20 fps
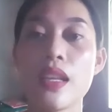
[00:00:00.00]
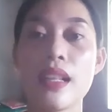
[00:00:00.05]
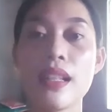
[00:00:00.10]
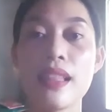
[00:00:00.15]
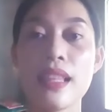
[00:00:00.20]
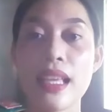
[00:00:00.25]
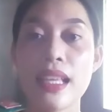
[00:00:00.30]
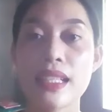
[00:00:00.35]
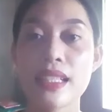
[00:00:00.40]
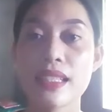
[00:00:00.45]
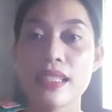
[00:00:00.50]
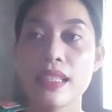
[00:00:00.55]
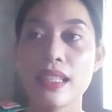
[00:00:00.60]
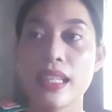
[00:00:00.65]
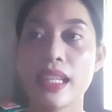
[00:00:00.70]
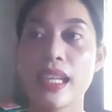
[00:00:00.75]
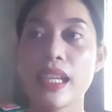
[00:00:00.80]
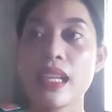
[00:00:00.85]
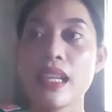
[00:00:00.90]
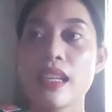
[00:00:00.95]

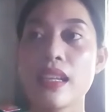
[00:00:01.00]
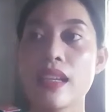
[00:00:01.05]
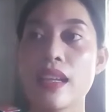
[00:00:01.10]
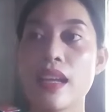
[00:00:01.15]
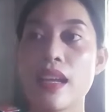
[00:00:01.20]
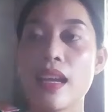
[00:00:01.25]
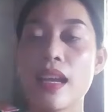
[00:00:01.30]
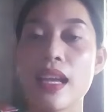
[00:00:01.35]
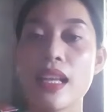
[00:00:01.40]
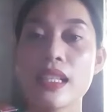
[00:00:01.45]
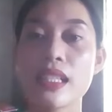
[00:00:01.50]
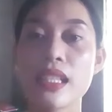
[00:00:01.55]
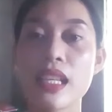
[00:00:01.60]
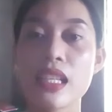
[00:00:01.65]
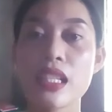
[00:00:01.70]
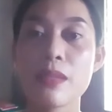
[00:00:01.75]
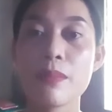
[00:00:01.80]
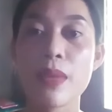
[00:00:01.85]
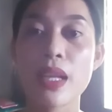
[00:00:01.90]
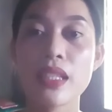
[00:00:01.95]
Lastly,
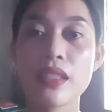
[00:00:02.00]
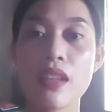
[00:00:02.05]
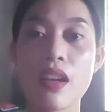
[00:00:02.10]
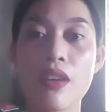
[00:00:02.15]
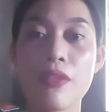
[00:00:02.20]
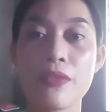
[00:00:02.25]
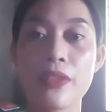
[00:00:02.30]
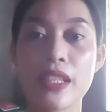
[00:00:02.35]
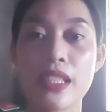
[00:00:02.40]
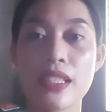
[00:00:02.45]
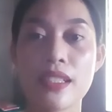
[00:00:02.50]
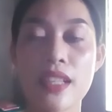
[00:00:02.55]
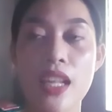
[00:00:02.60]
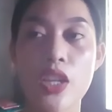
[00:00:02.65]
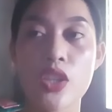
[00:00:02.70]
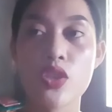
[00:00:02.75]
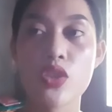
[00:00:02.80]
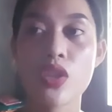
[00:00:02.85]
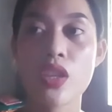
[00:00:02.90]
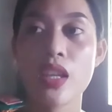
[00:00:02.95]
assessment of
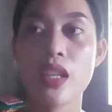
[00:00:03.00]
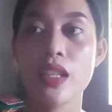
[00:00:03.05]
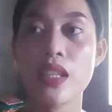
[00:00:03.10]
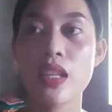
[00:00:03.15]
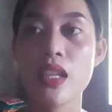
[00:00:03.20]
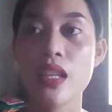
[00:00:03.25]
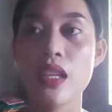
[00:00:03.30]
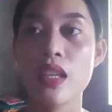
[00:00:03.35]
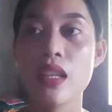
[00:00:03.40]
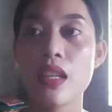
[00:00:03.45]
extension.